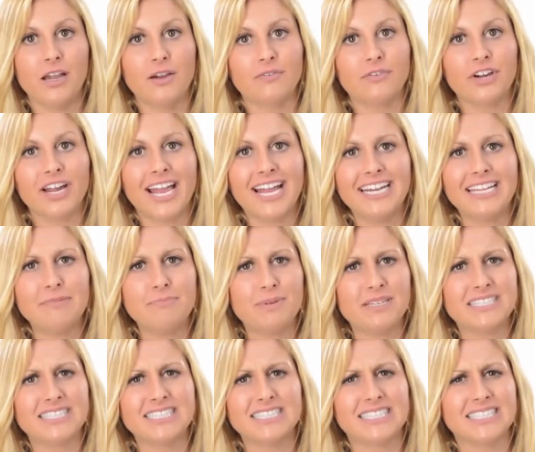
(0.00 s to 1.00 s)
For any
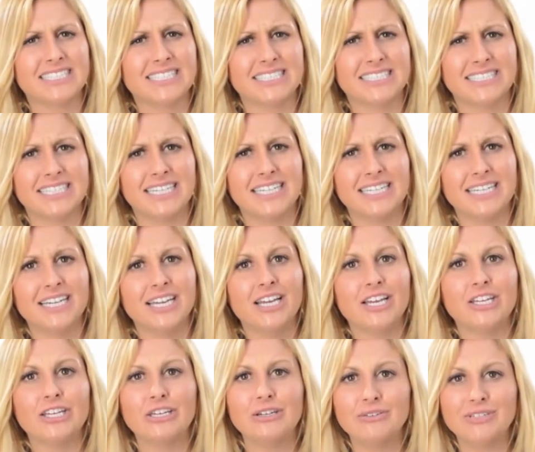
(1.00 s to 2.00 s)
business to succeed,
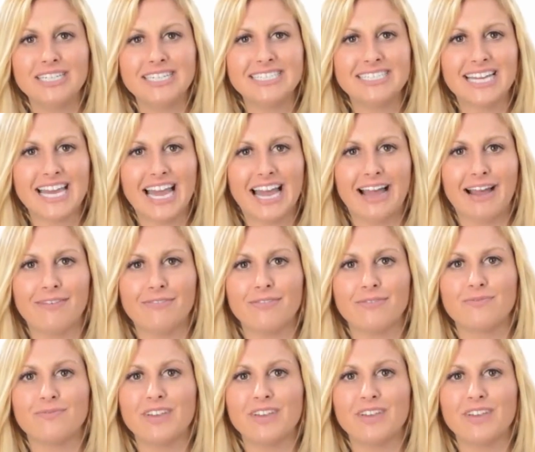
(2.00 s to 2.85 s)
you need to have